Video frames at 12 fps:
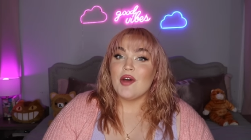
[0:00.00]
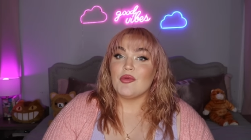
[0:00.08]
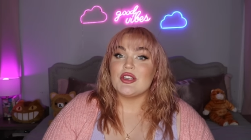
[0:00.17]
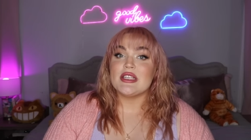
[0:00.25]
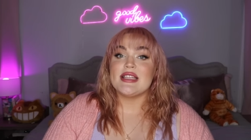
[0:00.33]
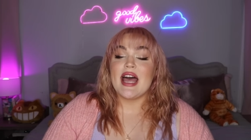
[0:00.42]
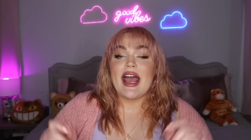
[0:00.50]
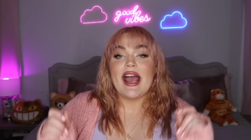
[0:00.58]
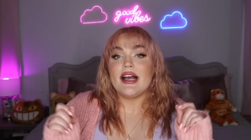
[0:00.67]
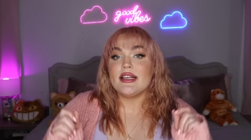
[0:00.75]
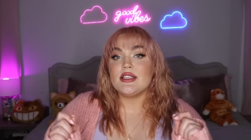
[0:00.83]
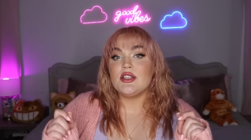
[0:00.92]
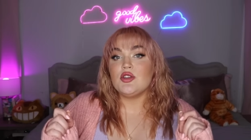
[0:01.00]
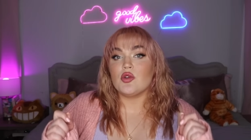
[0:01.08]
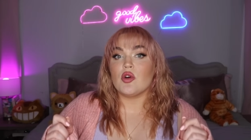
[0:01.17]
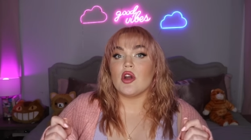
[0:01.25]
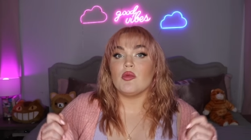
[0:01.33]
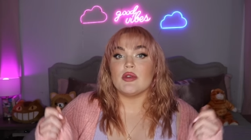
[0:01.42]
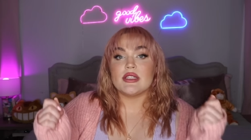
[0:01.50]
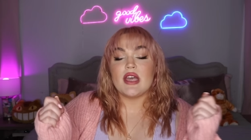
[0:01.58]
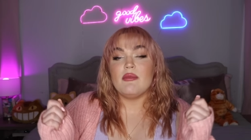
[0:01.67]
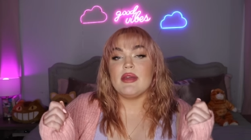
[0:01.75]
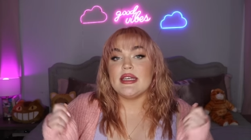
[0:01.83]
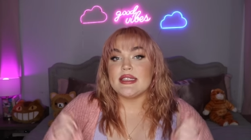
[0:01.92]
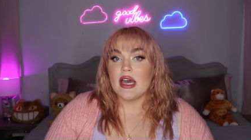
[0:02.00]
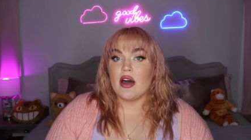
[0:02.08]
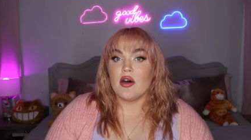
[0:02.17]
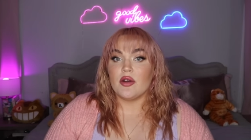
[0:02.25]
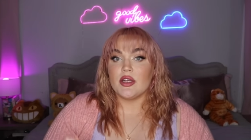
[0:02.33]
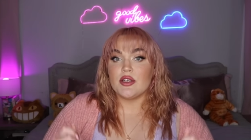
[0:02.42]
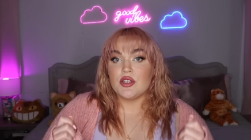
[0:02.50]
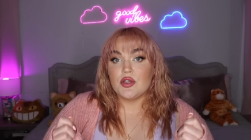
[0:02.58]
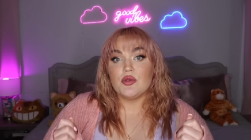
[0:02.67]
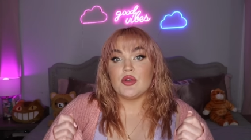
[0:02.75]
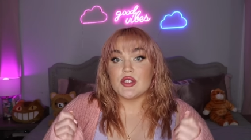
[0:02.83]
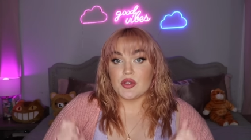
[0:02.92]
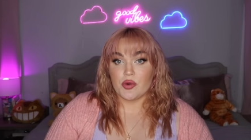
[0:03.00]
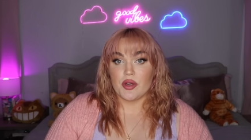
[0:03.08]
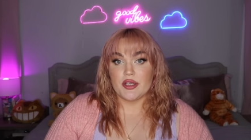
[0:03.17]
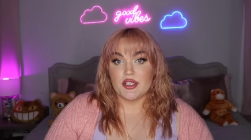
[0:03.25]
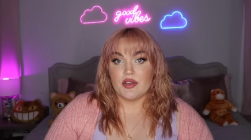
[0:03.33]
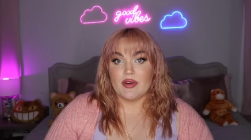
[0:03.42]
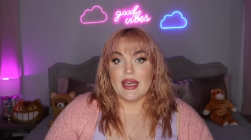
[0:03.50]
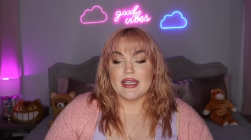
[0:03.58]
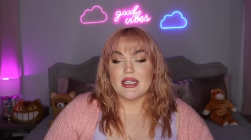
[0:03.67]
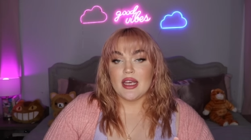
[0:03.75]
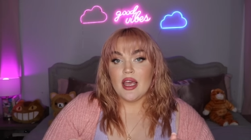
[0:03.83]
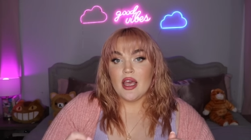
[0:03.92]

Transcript: which is that as the door was coming down to the storage unit,